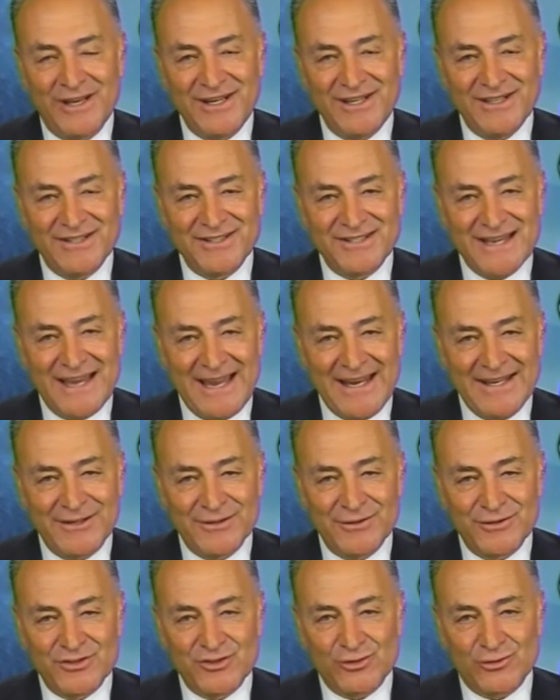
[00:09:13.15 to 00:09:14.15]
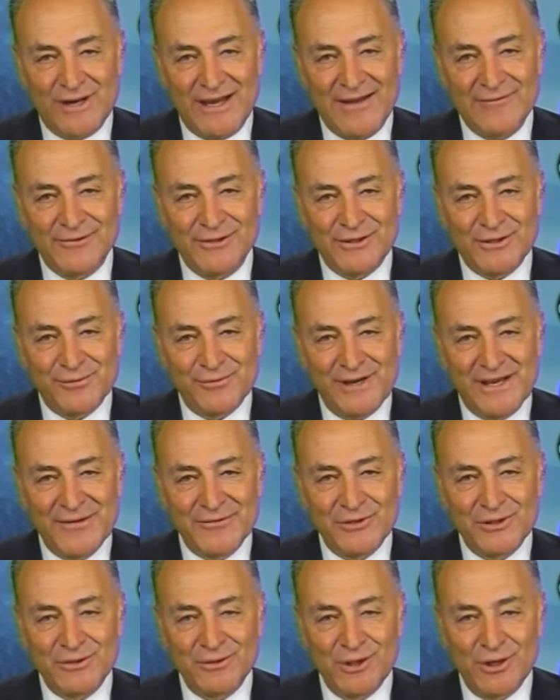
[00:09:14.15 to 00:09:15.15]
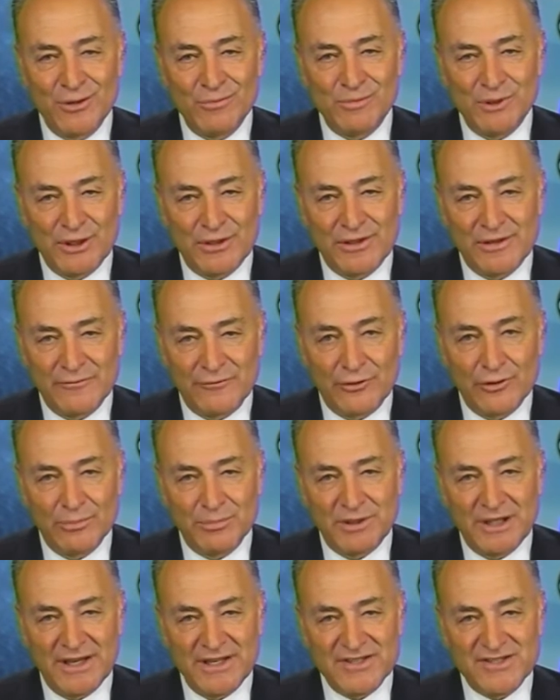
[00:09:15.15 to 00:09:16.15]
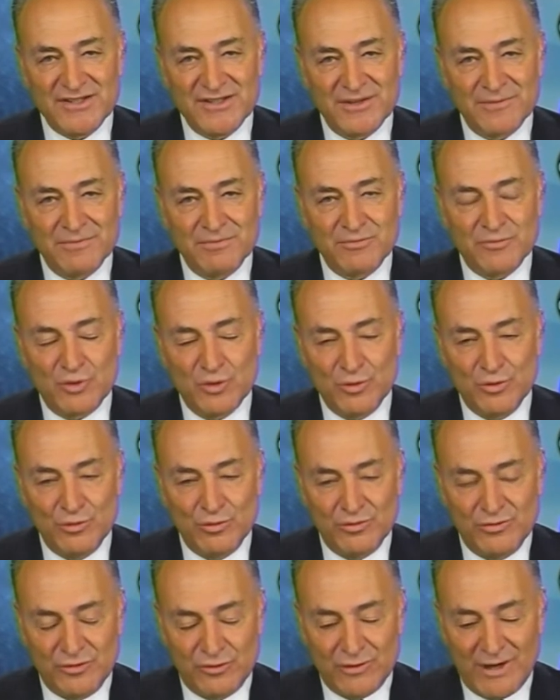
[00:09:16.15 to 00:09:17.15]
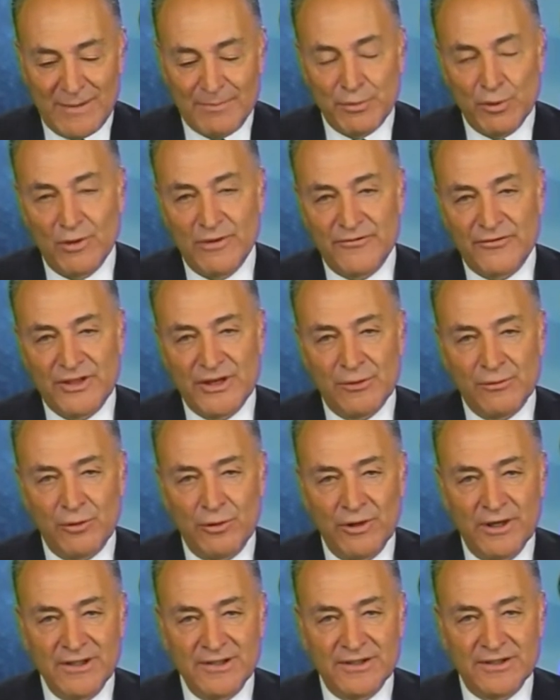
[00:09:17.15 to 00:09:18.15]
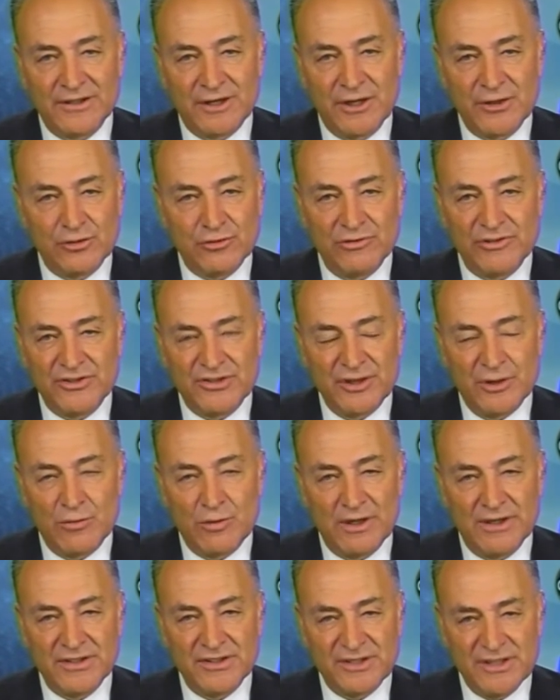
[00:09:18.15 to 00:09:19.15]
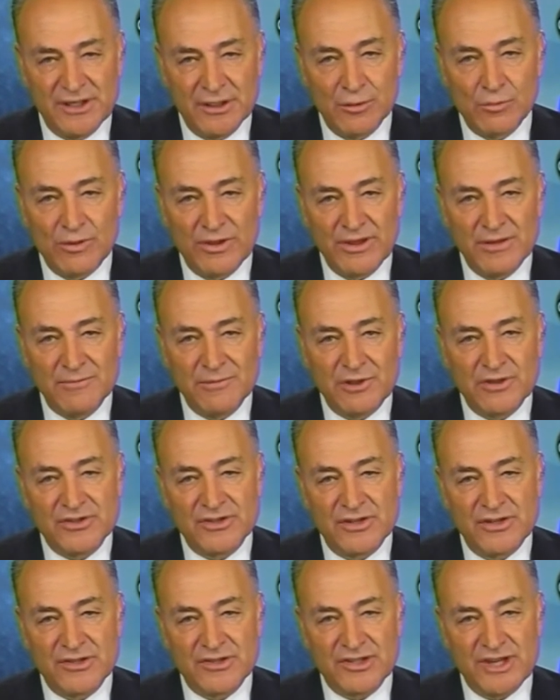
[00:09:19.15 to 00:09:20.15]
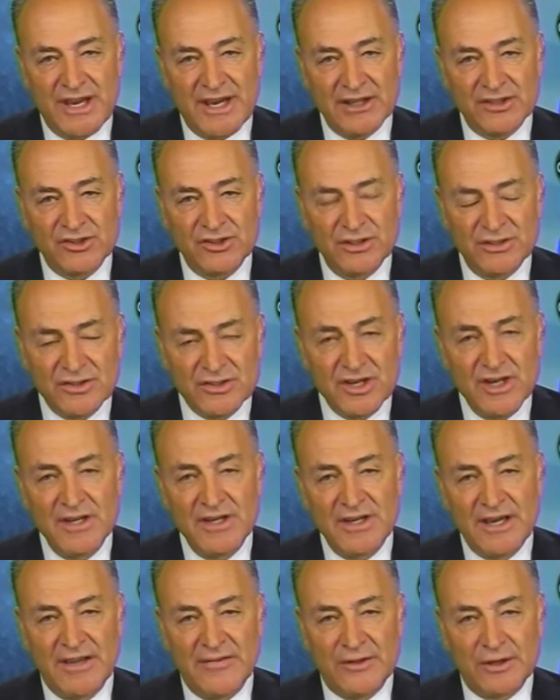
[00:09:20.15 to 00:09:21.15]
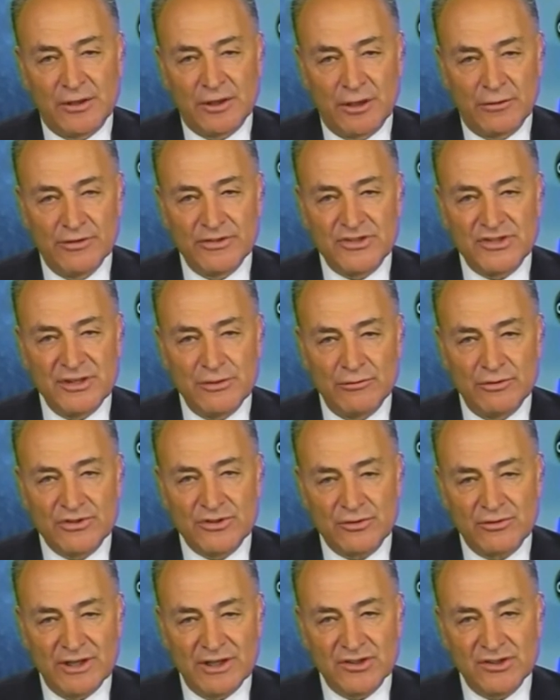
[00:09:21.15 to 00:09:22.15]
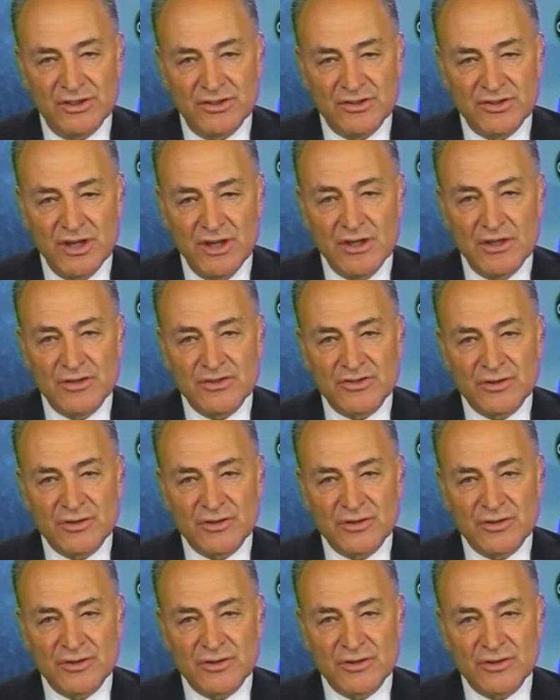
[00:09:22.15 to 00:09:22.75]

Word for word: Iranian tankers traveling around the globe looking for a place to, to drop off their oil, and countries don't want to deal with them because of the sanctions and the currency restrictions.